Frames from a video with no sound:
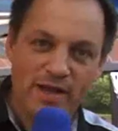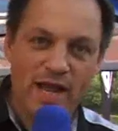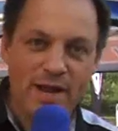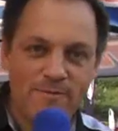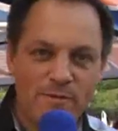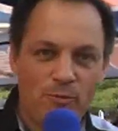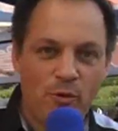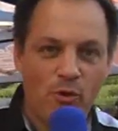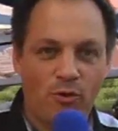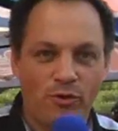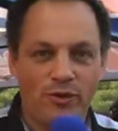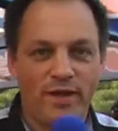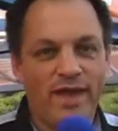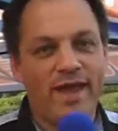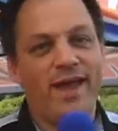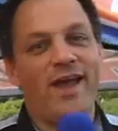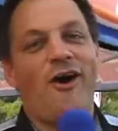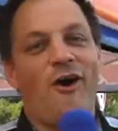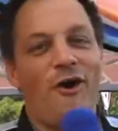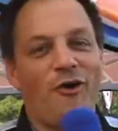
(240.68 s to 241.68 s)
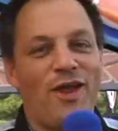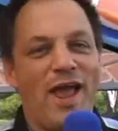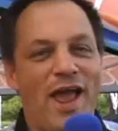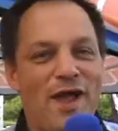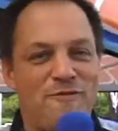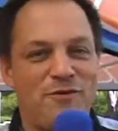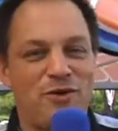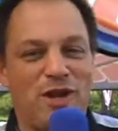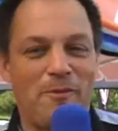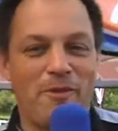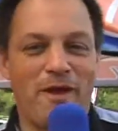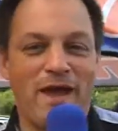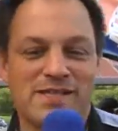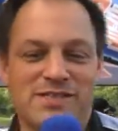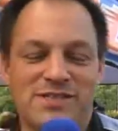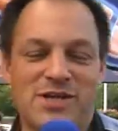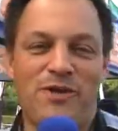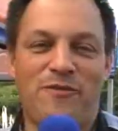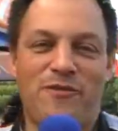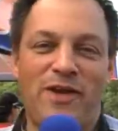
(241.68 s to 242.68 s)
Lane Report here on FWS.
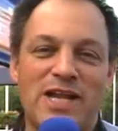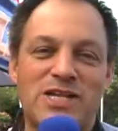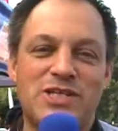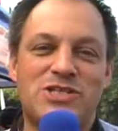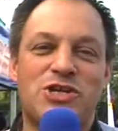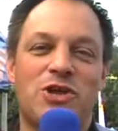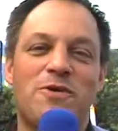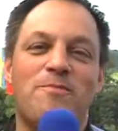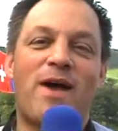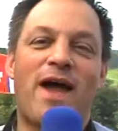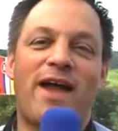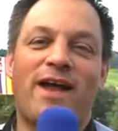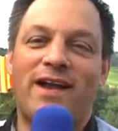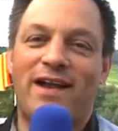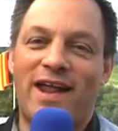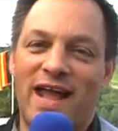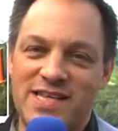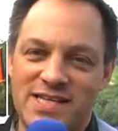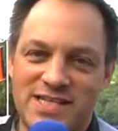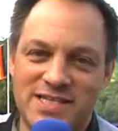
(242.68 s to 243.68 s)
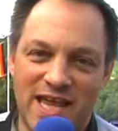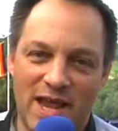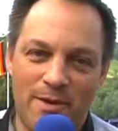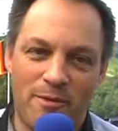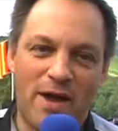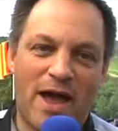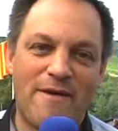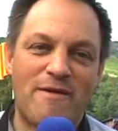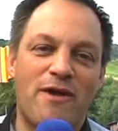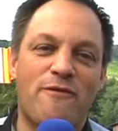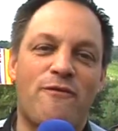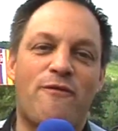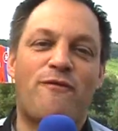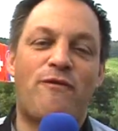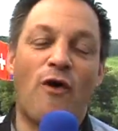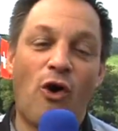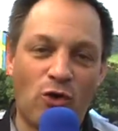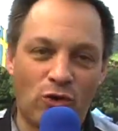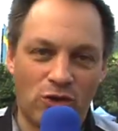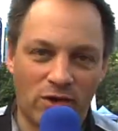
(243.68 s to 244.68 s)
And don't forget to tune back later today when we have a
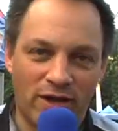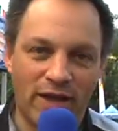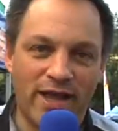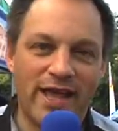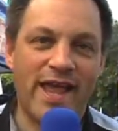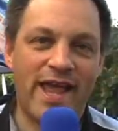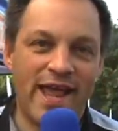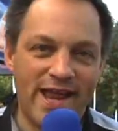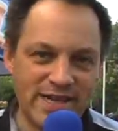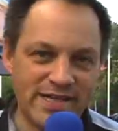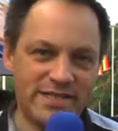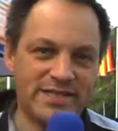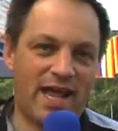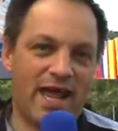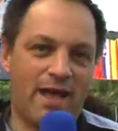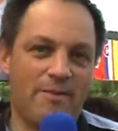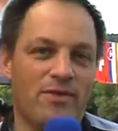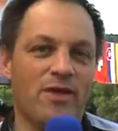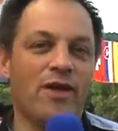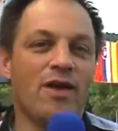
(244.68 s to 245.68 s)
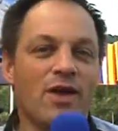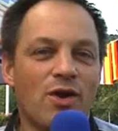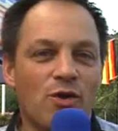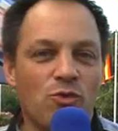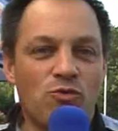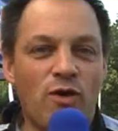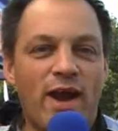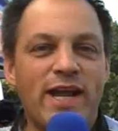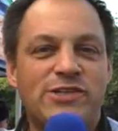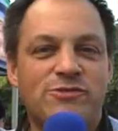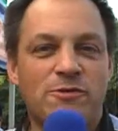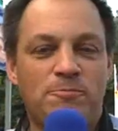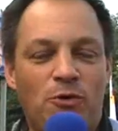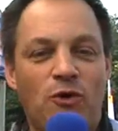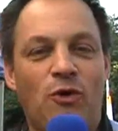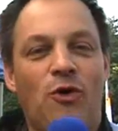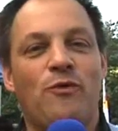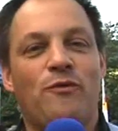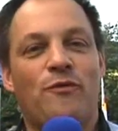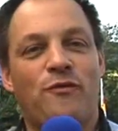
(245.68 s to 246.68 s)
full, in-depth race
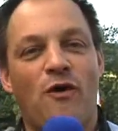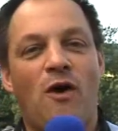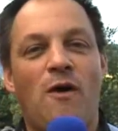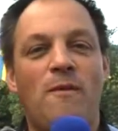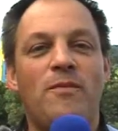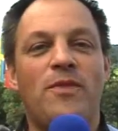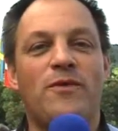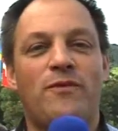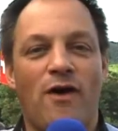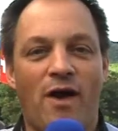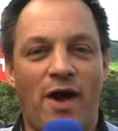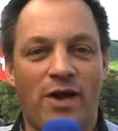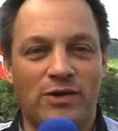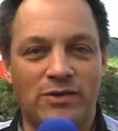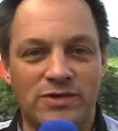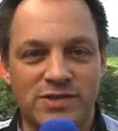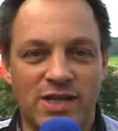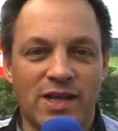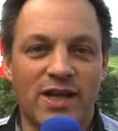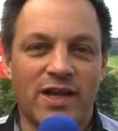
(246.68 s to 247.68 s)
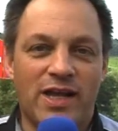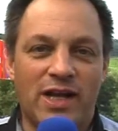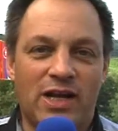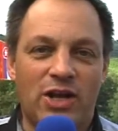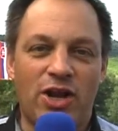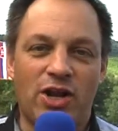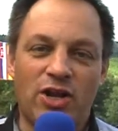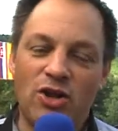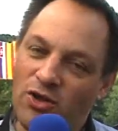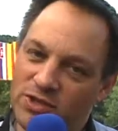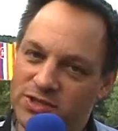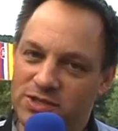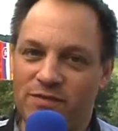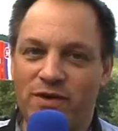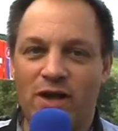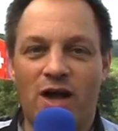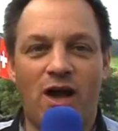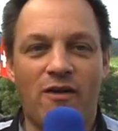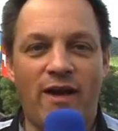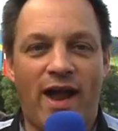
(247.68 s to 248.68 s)
report from the finals, including lots of
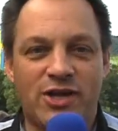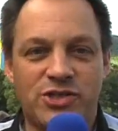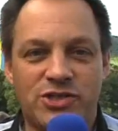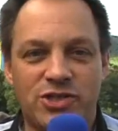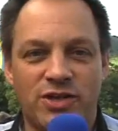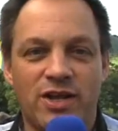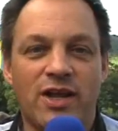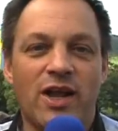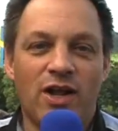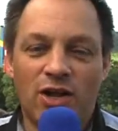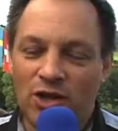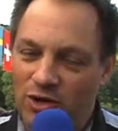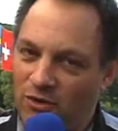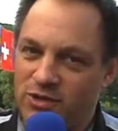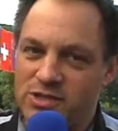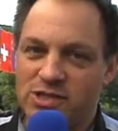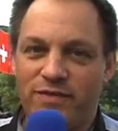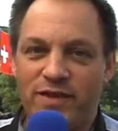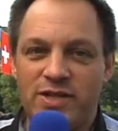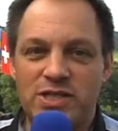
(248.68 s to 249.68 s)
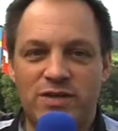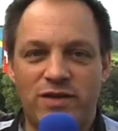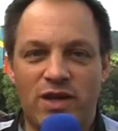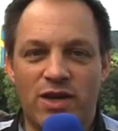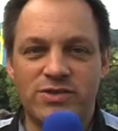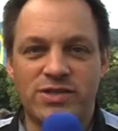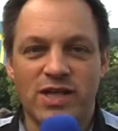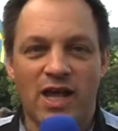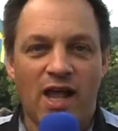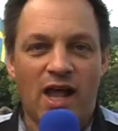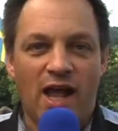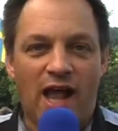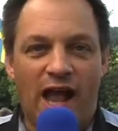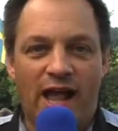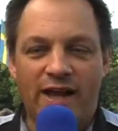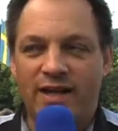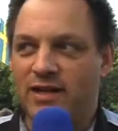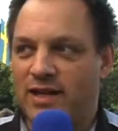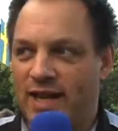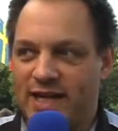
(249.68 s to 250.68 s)
car action, lots of interviews,
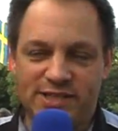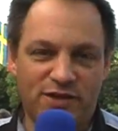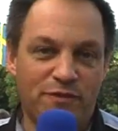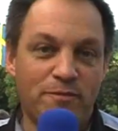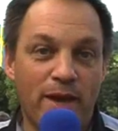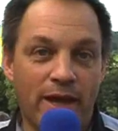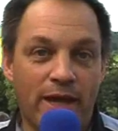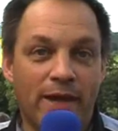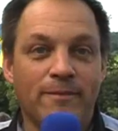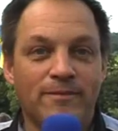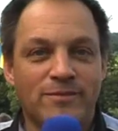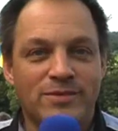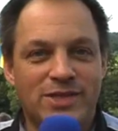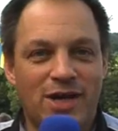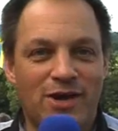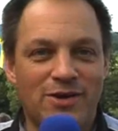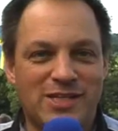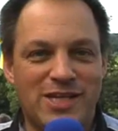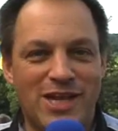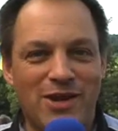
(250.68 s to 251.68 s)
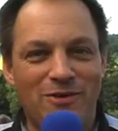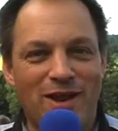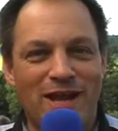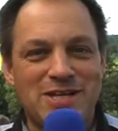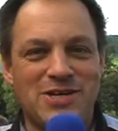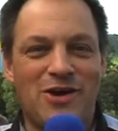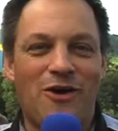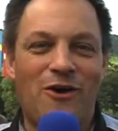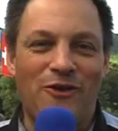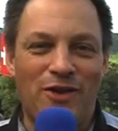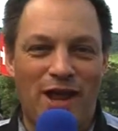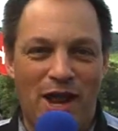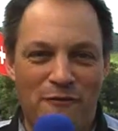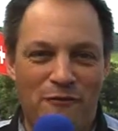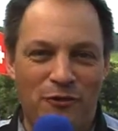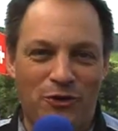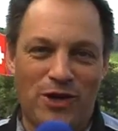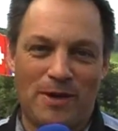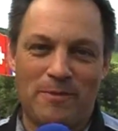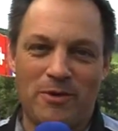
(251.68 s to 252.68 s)
and less of me. So see you later on
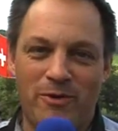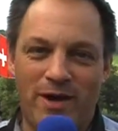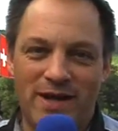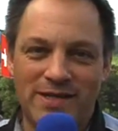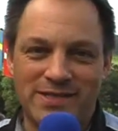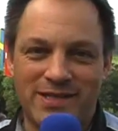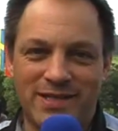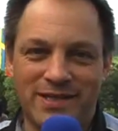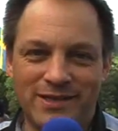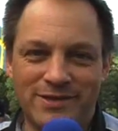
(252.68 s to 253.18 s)
FWS.